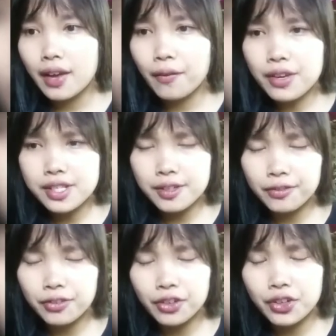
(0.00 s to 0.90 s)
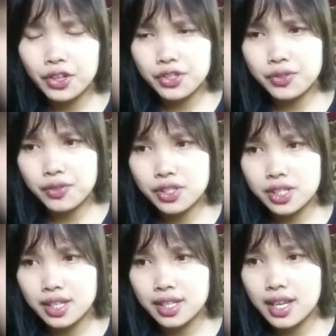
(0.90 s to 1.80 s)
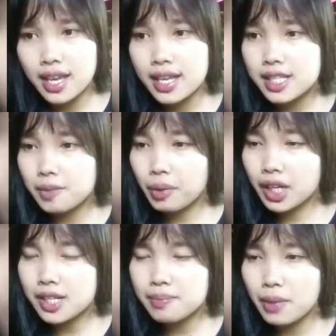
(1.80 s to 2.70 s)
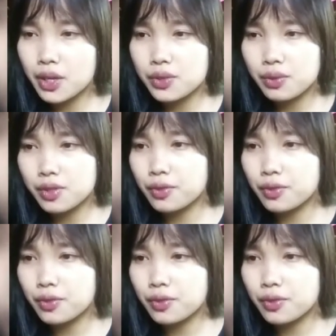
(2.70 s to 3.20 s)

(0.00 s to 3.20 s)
Reason for code switching: speakers may switch